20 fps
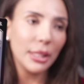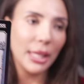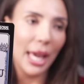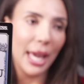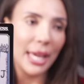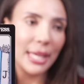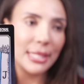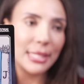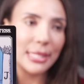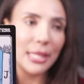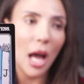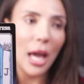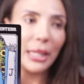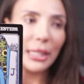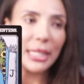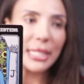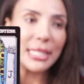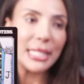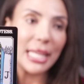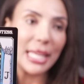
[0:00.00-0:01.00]
Okay.
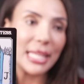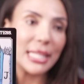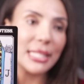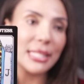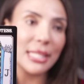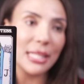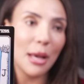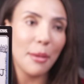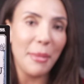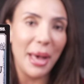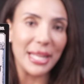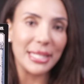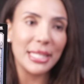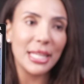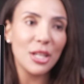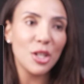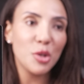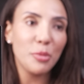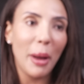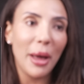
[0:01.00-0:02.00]
Silence is a
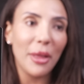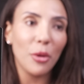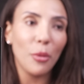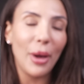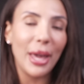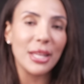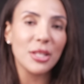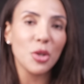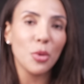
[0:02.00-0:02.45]
message, by the way.